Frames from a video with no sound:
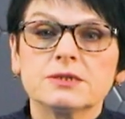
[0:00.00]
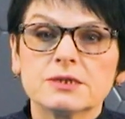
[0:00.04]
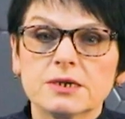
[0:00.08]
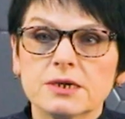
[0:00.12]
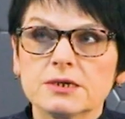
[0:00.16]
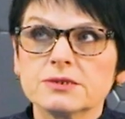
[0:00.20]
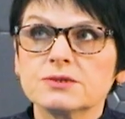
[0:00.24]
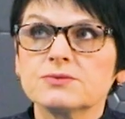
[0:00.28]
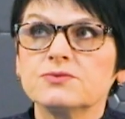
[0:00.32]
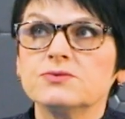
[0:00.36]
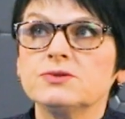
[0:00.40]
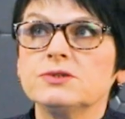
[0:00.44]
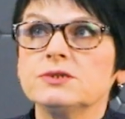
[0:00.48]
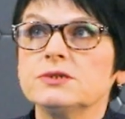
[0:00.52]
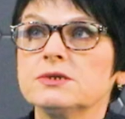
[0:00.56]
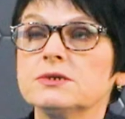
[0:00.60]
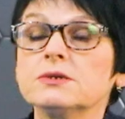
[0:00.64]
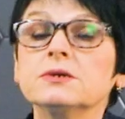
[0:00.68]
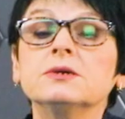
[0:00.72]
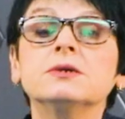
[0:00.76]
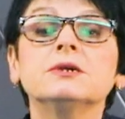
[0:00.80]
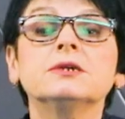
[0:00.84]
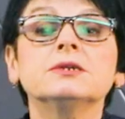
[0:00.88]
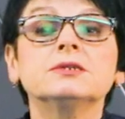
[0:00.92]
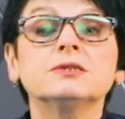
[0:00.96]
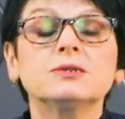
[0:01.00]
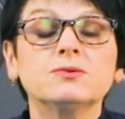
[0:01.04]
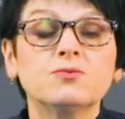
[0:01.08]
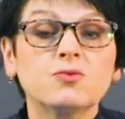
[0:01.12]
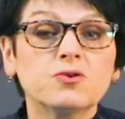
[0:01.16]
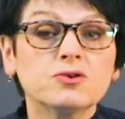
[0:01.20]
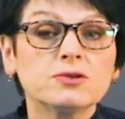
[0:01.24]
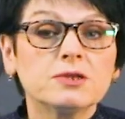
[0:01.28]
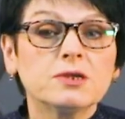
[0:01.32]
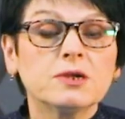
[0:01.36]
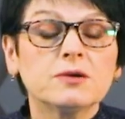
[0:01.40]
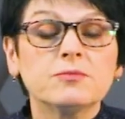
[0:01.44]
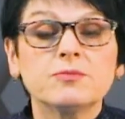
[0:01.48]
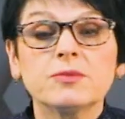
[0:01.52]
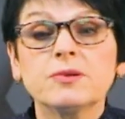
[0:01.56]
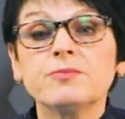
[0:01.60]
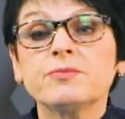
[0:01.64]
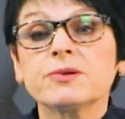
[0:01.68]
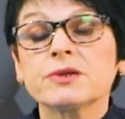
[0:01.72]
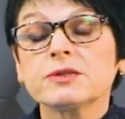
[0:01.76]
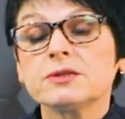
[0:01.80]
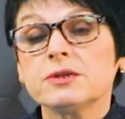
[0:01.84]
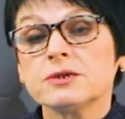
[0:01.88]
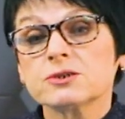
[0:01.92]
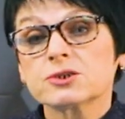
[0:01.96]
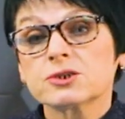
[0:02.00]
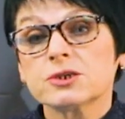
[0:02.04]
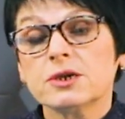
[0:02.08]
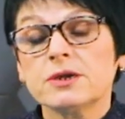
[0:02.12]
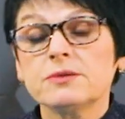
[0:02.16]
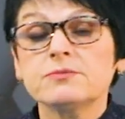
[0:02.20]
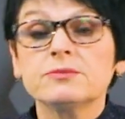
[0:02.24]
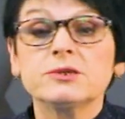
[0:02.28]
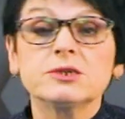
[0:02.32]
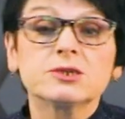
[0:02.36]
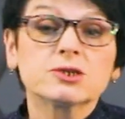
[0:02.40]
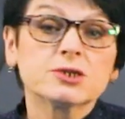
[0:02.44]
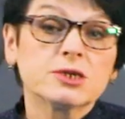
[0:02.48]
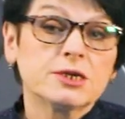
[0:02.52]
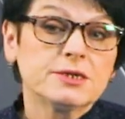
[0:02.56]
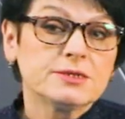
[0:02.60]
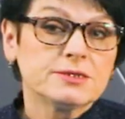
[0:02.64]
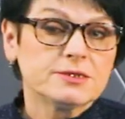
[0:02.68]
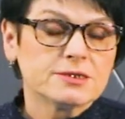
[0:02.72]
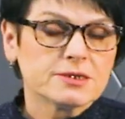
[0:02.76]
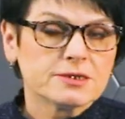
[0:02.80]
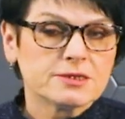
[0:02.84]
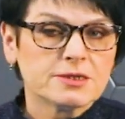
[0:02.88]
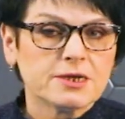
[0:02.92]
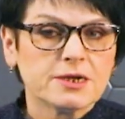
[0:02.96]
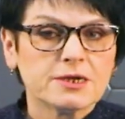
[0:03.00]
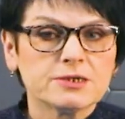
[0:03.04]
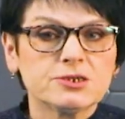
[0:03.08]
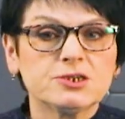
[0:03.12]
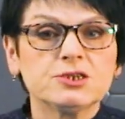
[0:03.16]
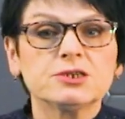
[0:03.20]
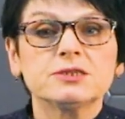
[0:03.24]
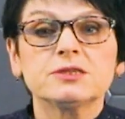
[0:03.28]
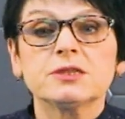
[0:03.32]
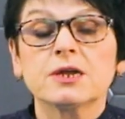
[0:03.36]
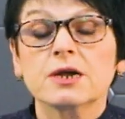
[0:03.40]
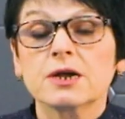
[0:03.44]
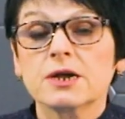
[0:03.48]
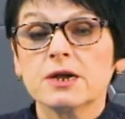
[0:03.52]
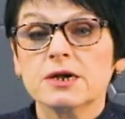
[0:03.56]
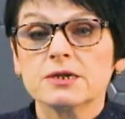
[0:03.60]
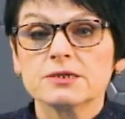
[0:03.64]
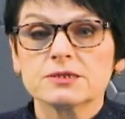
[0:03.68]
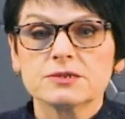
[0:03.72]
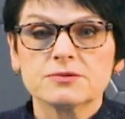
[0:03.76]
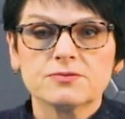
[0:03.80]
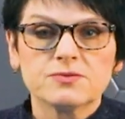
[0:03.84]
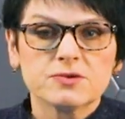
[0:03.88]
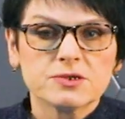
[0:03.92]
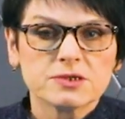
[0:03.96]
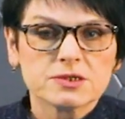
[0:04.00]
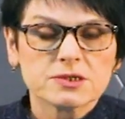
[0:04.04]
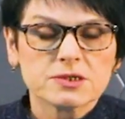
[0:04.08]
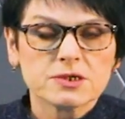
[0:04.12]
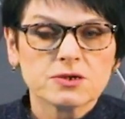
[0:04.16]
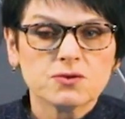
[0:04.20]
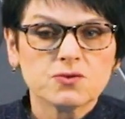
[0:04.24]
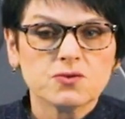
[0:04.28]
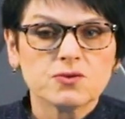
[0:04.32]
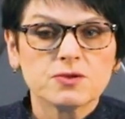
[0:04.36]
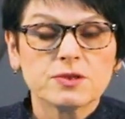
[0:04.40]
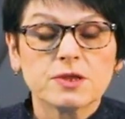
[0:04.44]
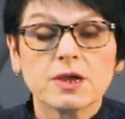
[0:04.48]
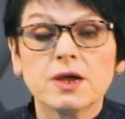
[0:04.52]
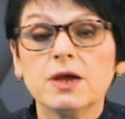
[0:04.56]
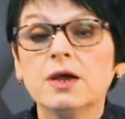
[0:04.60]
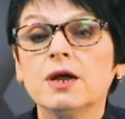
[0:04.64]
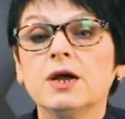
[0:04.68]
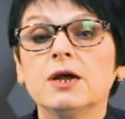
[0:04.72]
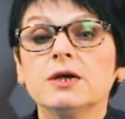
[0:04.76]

Hello! Today we continue solving problems on gas laws.